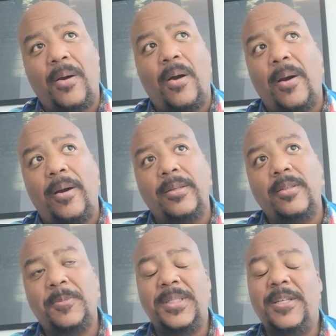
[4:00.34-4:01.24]
are
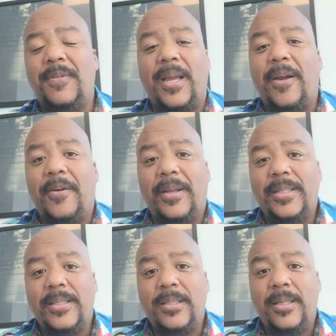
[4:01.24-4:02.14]
specific
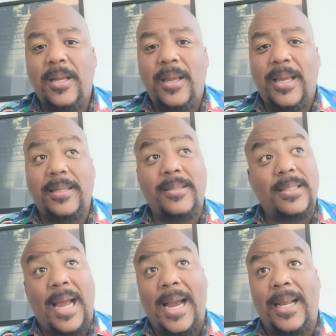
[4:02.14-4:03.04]
areas in
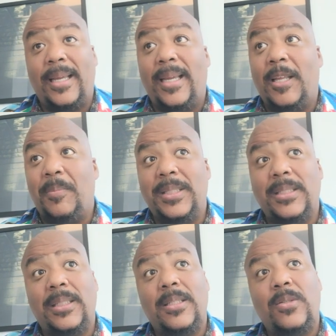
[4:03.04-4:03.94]
society and
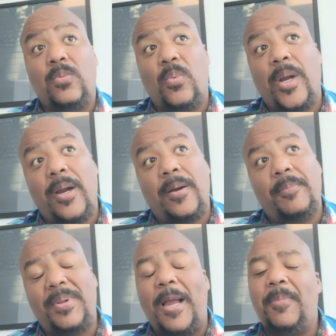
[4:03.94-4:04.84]
business where
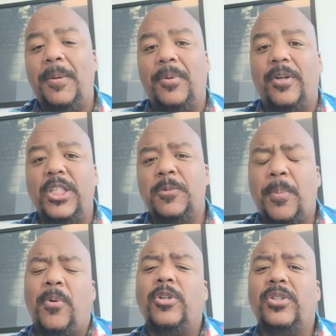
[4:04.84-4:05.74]
Black people are
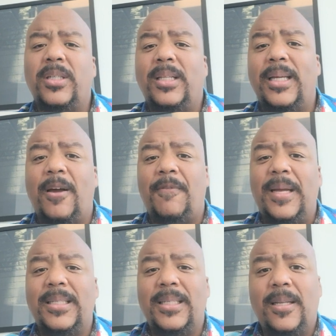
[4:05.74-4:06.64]
disproportionately
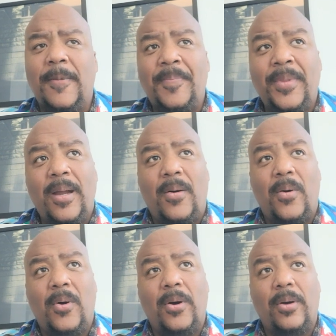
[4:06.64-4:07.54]
affected
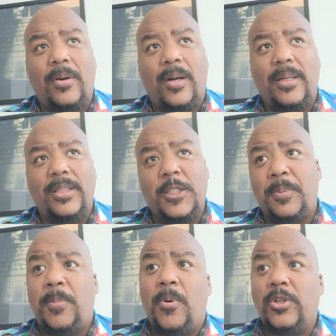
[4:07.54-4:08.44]
or
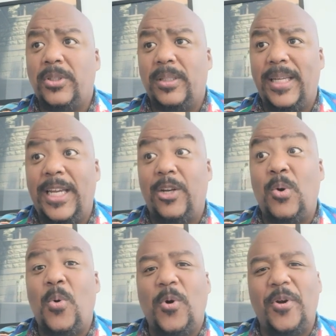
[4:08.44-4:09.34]
disproportionately
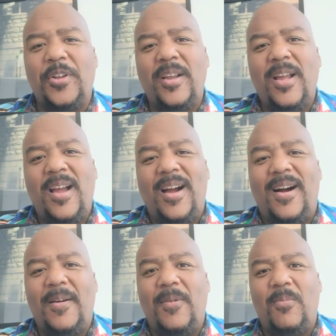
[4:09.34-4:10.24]
ignored
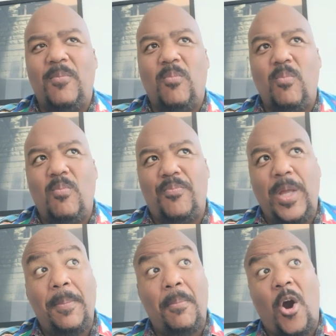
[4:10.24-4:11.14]

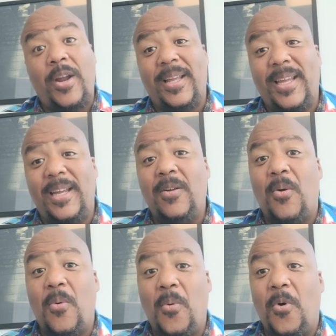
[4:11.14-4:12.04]
in marketing
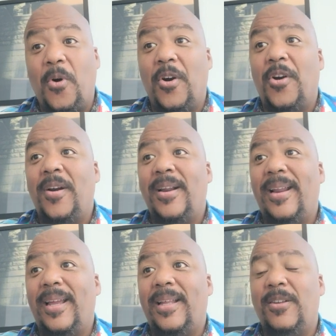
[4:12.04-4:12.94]
or
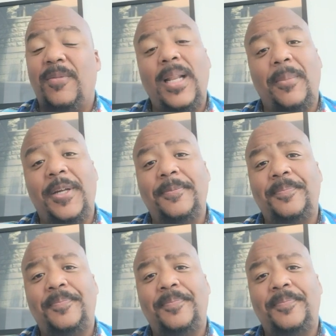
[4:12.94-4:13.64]
in development.